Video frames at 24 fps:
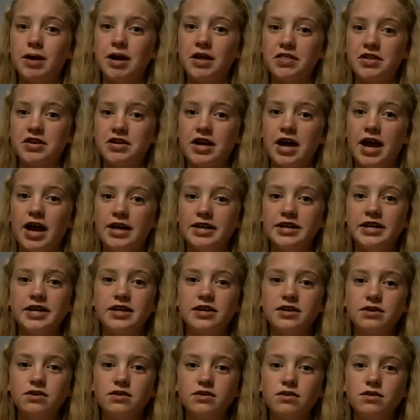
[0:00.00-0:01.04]
about the
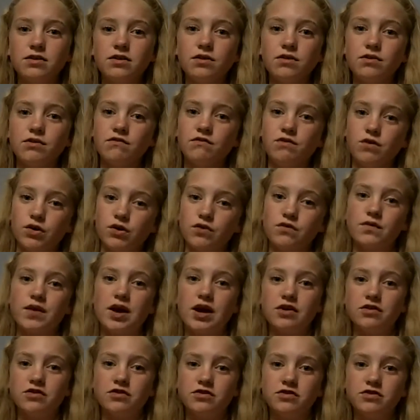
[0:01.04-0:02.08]
Titans' fourth
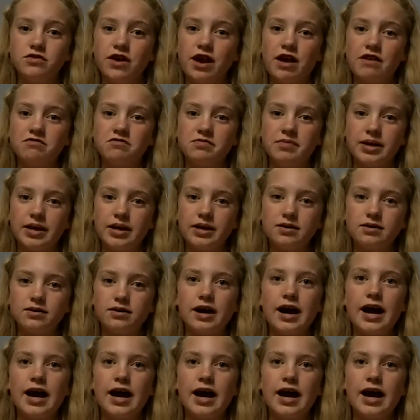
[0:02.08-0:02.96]
round draft pick.